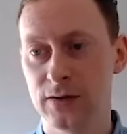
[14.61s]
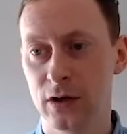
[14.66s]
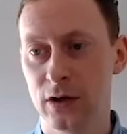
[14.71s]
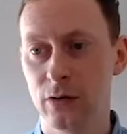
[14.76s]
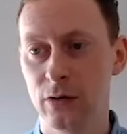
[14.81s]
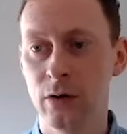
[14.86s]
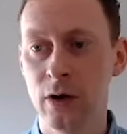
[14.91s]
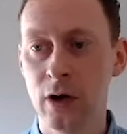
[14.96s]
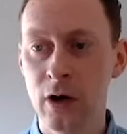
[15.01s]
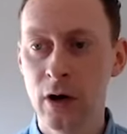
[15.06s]

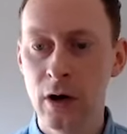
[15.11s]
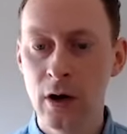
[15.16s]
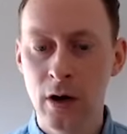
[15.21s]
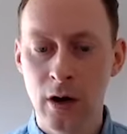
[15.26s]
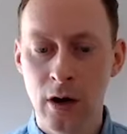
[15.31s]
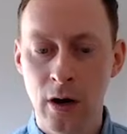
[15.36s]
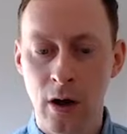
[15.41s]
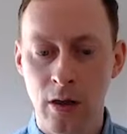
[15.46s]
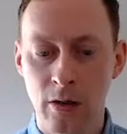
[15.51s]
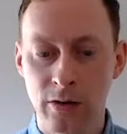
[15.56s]
So
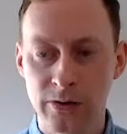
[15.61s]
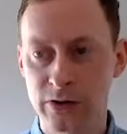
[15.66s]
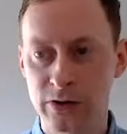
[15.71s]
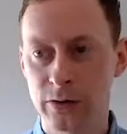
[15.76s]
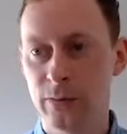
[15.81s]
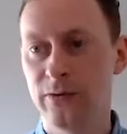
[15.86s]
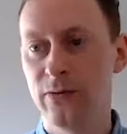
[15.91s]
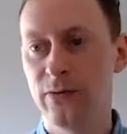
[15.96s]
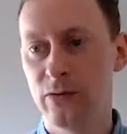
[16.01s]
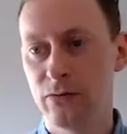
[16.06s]

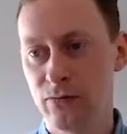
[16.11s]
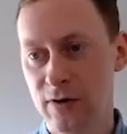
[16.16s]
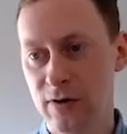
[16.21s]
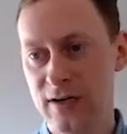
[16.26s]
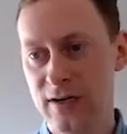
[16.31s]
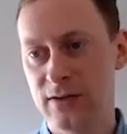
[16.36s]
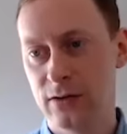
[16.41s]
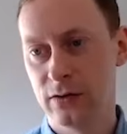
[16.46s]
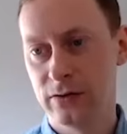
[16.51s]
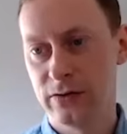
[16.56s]
some of the
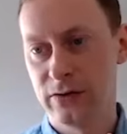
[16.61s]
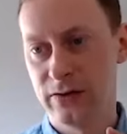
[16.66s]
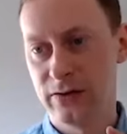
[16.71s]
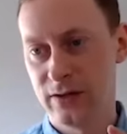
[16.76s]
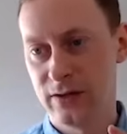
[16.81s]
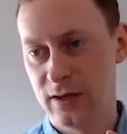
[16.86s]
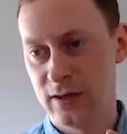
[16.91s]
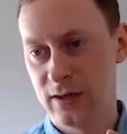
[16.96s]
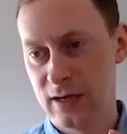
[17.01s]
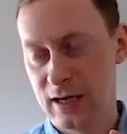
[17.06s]

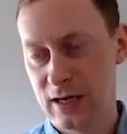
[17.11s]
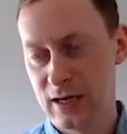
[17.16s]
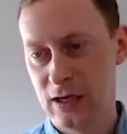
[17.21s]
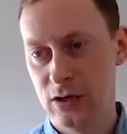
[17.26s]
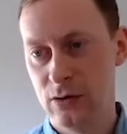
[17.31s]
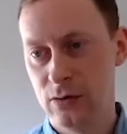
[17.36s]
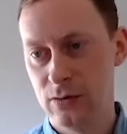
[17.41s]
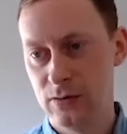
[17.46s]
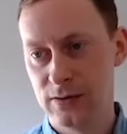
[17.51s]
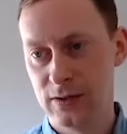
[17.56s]
resources that they're
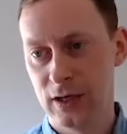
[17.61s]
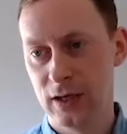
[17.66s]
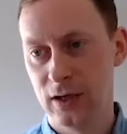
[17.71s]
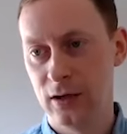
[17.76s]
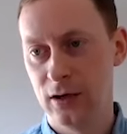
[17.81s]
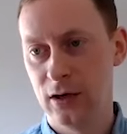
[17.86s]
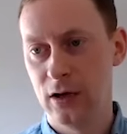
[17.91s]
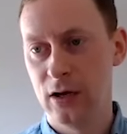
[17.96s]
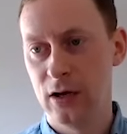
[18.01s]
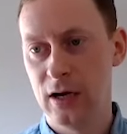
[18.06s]

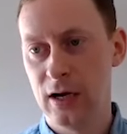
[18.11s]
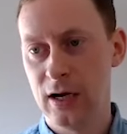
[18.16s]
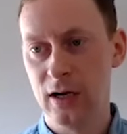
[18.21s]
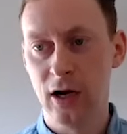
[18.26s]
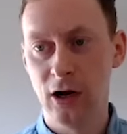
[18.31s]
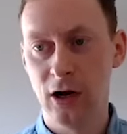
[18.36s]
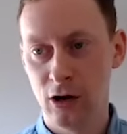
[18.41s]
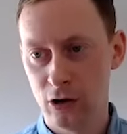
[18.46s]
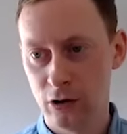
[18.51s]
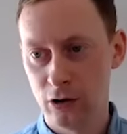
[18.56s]
using
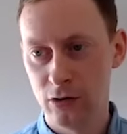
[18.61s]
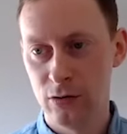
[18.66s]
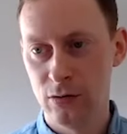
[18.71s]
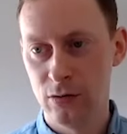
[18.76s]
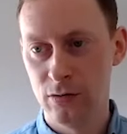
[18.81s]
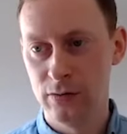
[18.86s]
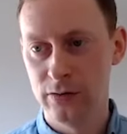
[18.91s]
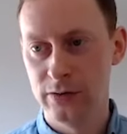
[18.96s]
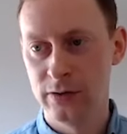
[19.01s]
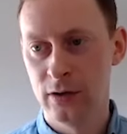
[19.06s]

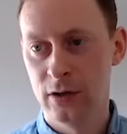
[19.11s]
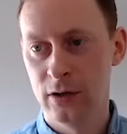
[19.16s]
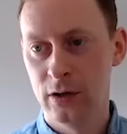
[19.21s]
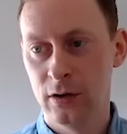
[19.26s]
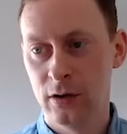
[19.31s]
include